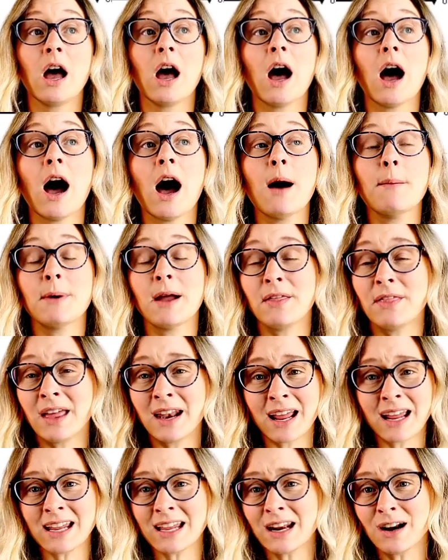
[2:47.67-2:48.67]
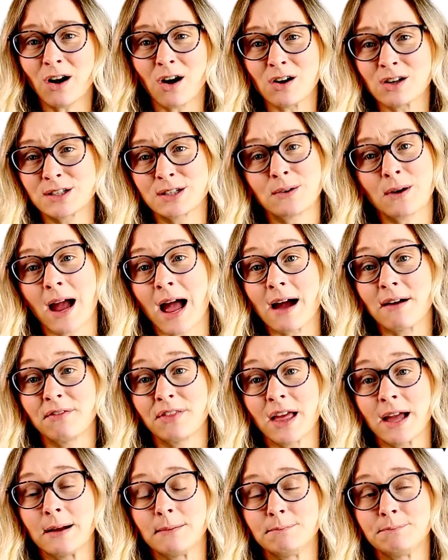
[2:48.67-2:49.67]
And then I can also have
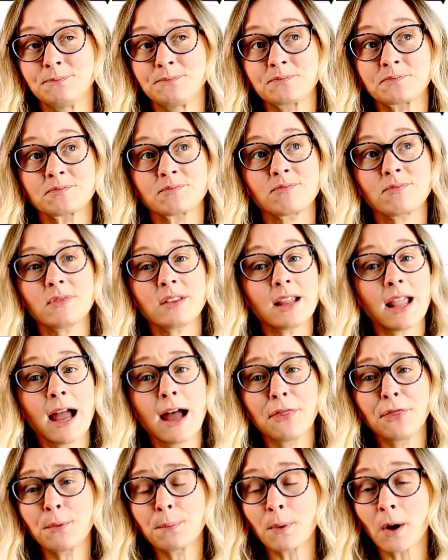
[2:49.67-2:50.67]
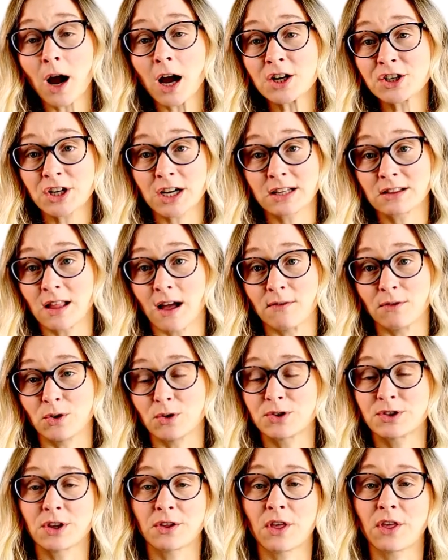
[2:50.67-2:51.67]
them at the project
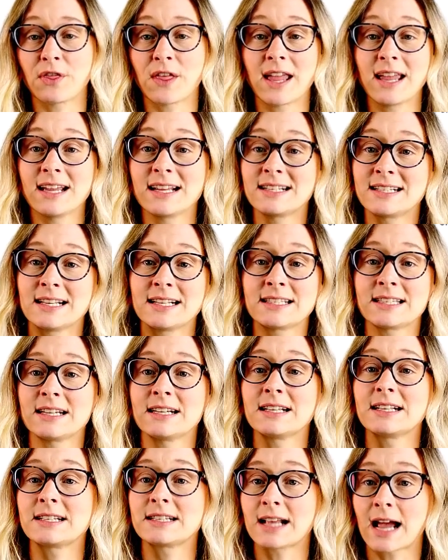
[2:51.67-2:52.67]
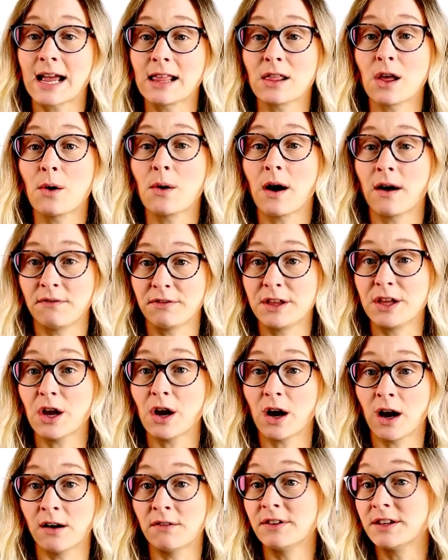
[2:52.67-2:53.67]
level so that they exist in a silo
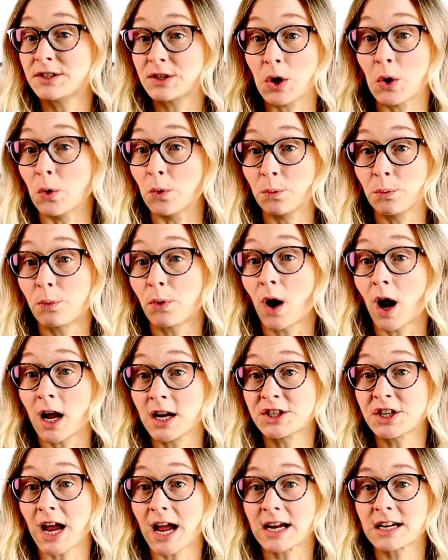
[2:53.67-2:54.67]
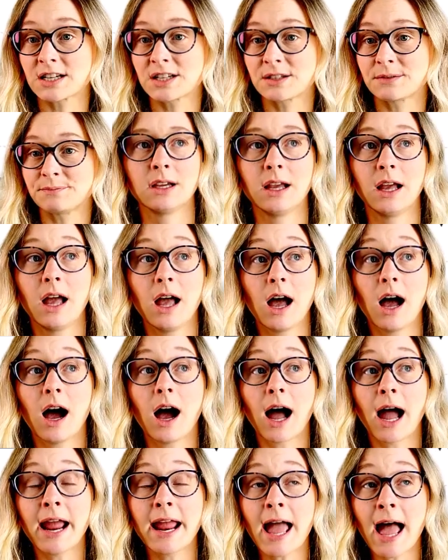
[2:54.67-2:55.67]
of its own project.
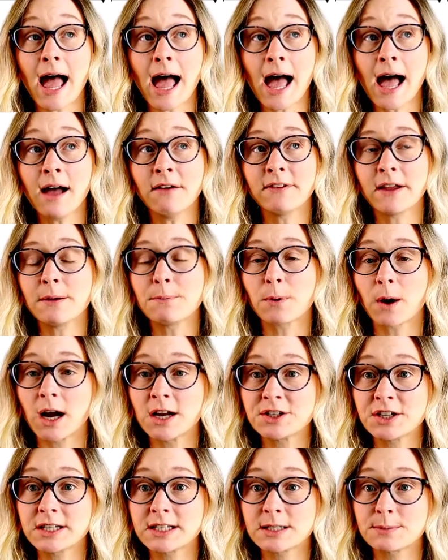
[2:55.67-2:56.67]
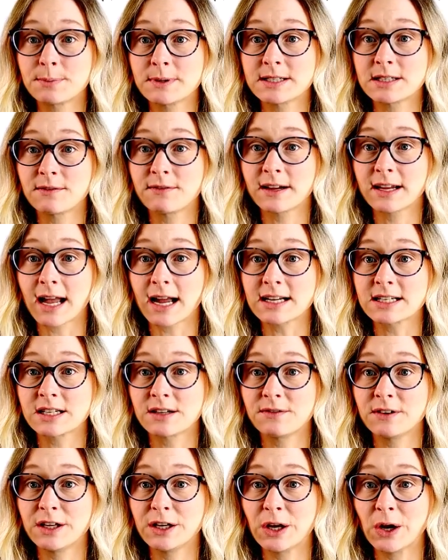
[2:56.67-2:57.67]
I have a project-specific
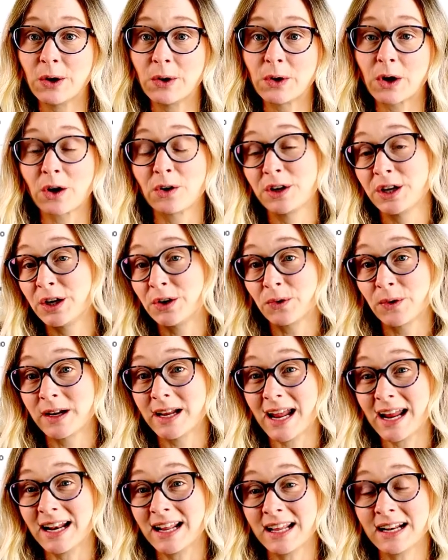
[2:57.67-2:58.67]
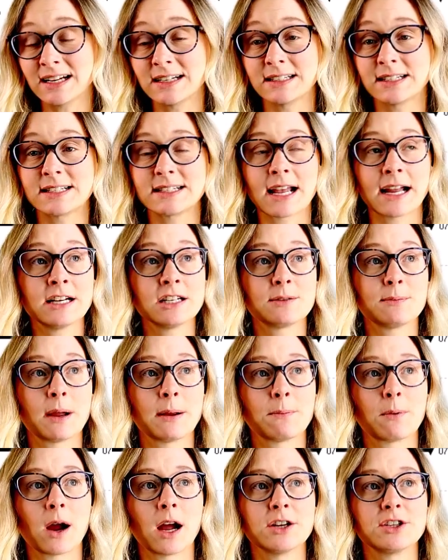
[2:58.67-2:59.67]
activity code already created and assigned to my
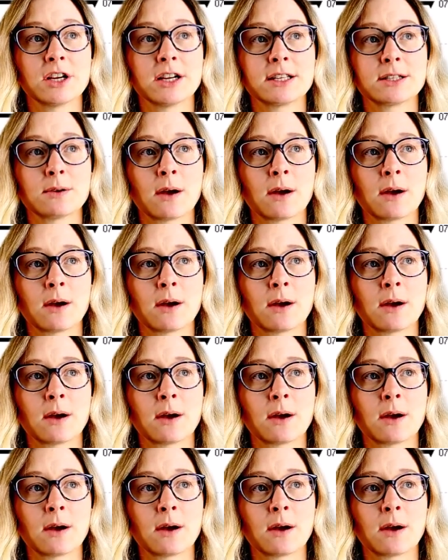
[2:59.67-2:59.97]
project, so